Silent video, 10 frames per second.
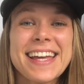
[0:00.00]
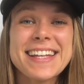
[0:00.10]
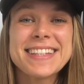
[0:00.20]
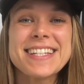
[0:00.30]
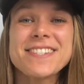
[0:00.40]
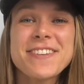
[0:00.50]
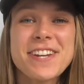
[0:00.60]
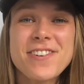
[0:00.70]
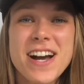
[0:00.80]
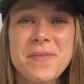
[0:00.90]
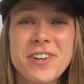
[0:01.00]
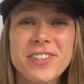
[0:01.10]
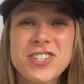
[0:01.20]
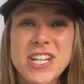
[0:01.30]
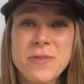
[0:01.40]
In this video, I'm
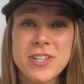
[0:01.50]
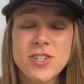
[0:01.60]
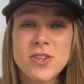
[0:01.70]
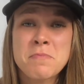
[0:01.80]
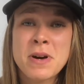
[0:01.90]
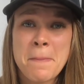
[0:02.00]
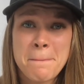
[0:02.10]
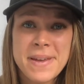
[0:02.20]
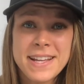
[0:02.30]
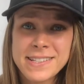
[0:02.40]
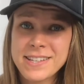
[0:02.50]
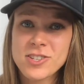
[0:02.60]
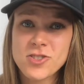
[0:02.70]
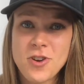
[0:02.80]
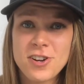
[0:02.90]
going to share with you my
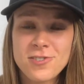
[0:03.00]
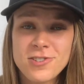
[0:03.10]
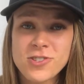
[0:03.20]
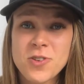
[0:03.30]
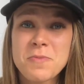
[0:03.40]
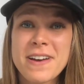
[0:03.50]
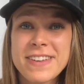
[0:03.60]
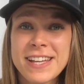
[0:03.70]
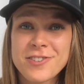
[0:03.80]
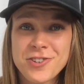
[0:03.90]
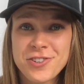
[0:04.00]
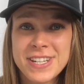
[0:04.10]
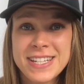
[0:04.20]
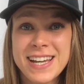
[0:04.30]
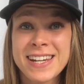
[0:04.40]
biggest struggles on my vegan journey